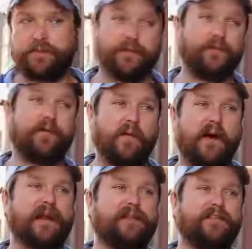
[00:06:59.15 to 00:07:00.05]
beautiful
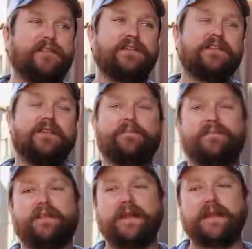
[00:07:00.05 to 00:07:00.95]
wines.
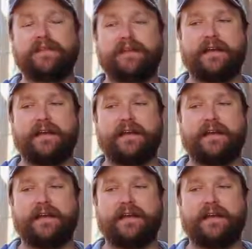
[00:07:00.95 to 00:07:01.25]
And